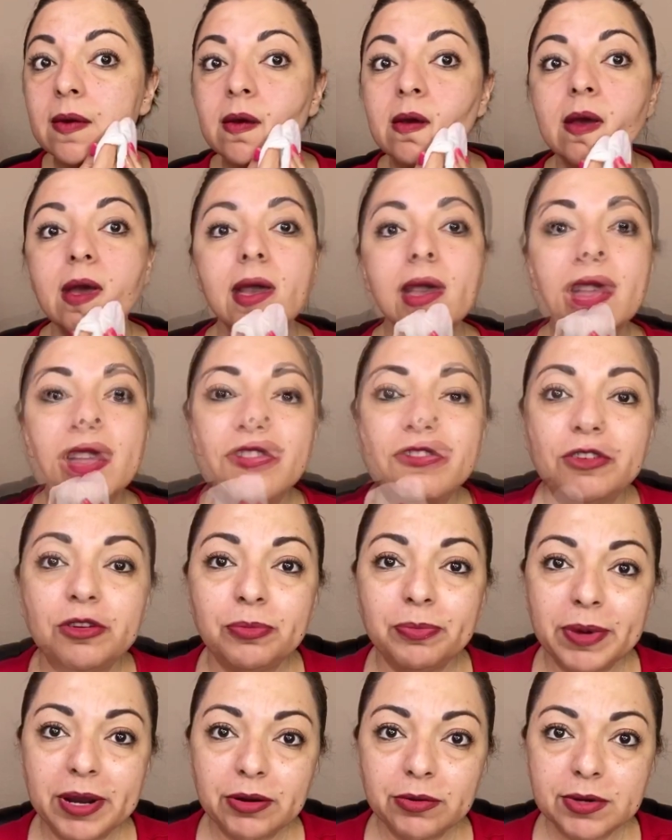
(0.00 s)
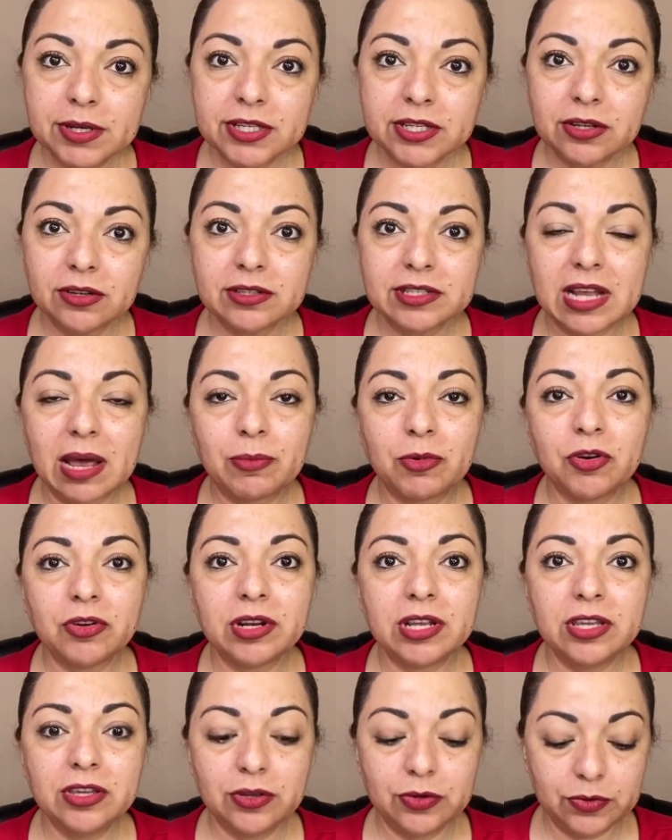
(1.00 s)
Okay, for better results, I'm going to
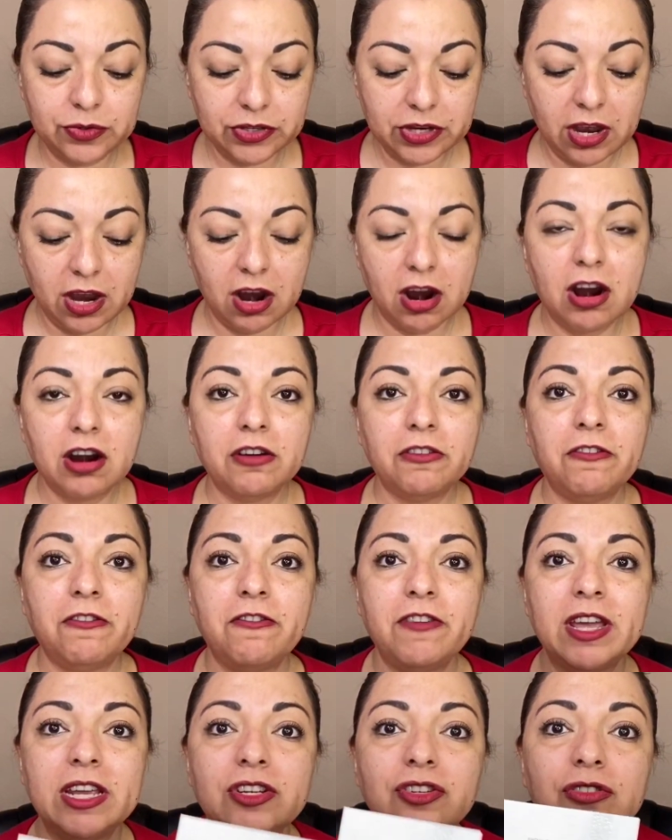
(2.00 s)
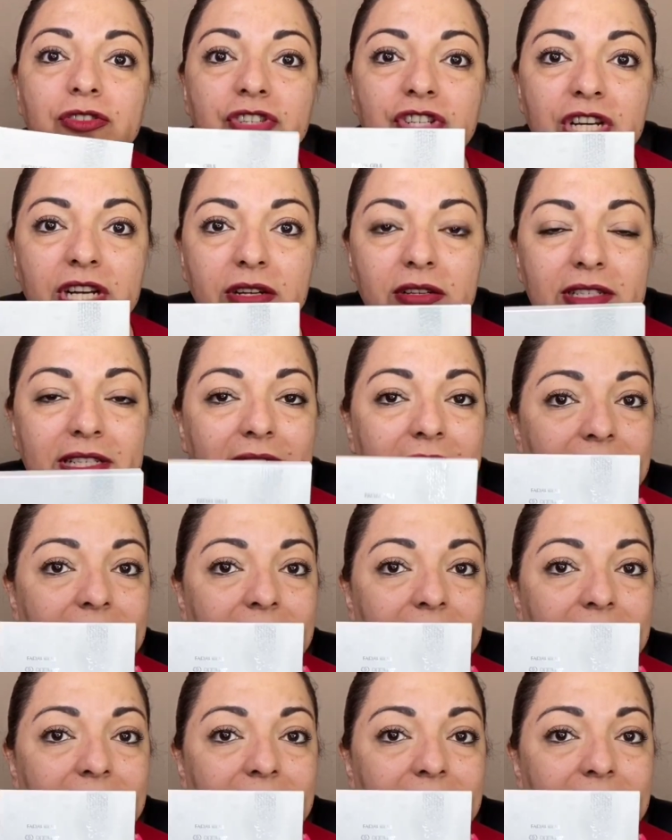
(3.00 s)
use our facial gels.